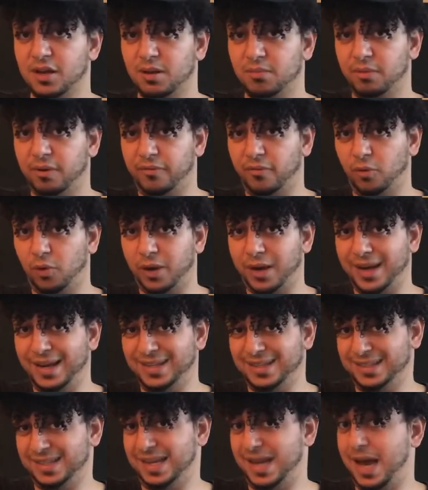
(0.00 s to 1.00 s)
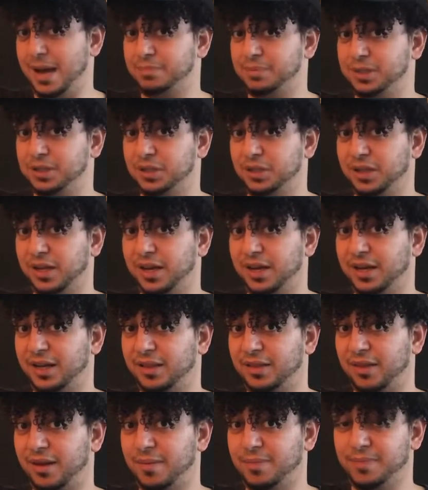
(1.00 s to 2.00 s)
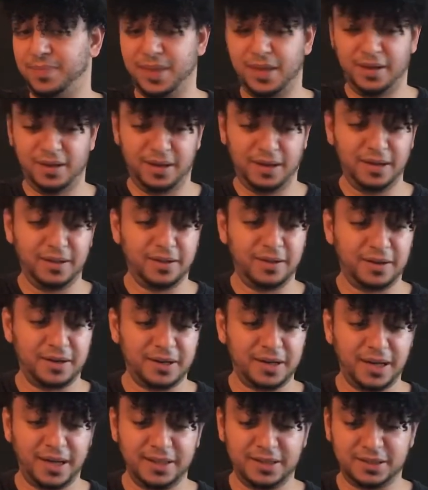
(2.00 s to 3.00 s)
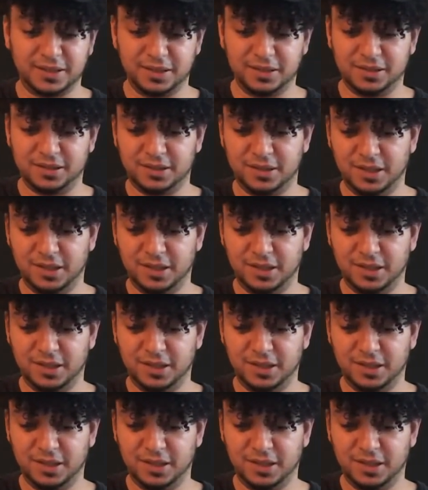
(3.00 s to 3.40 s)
before encapsulating them in their cases.